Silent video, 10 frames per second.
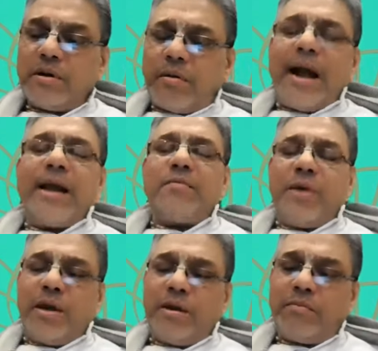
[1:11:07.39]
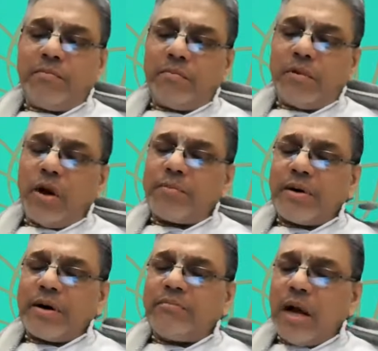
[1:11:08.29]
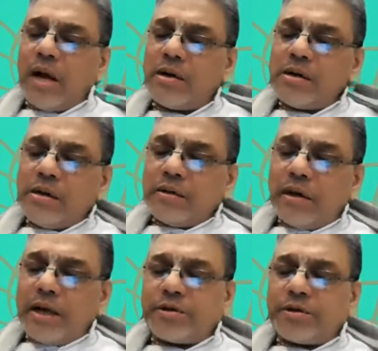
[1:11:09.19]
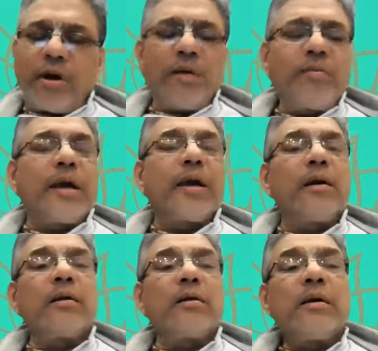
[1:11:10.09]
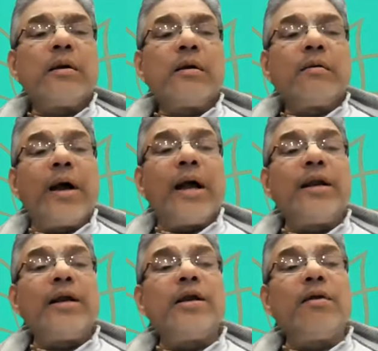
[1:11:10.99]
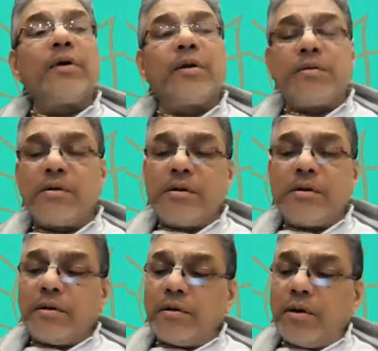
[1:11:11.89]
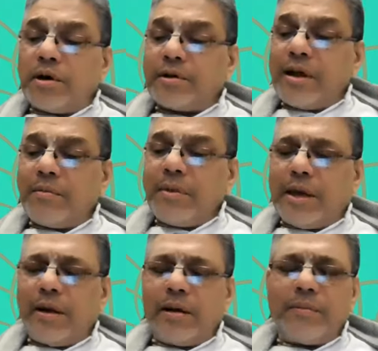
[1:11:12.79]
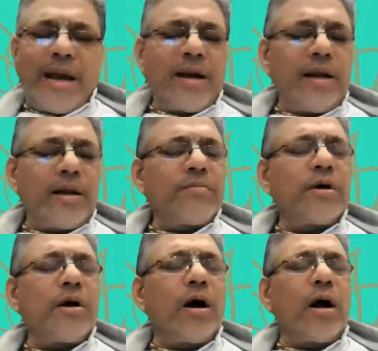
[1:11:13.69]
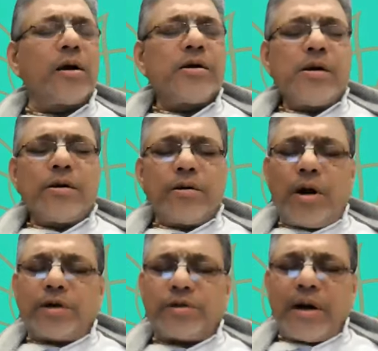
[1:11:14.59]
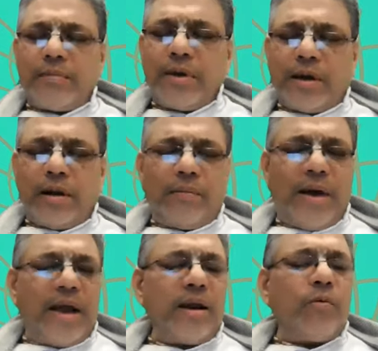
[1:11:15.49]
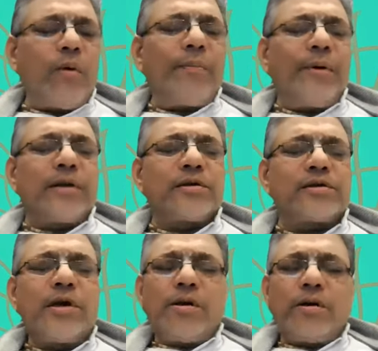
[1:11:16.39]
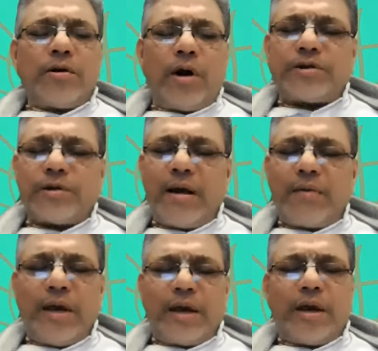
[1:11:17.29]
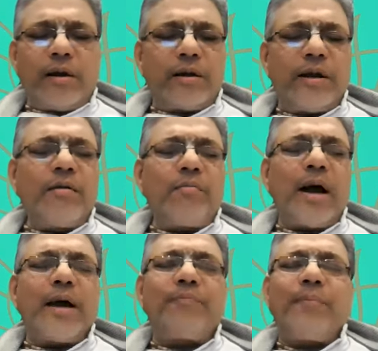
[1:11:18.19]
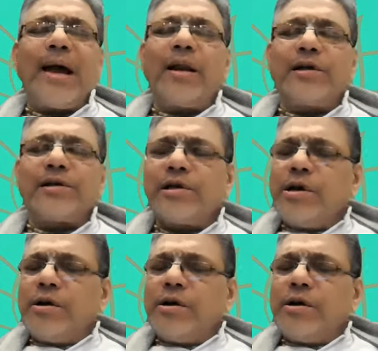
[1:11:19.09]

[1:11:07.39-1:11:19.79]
Grant me, Lord Brahma, that I should not be killed by any demon, nor should I be killed by any demigod, nor should I be killed by any weapons, nor should I be killed in my palace,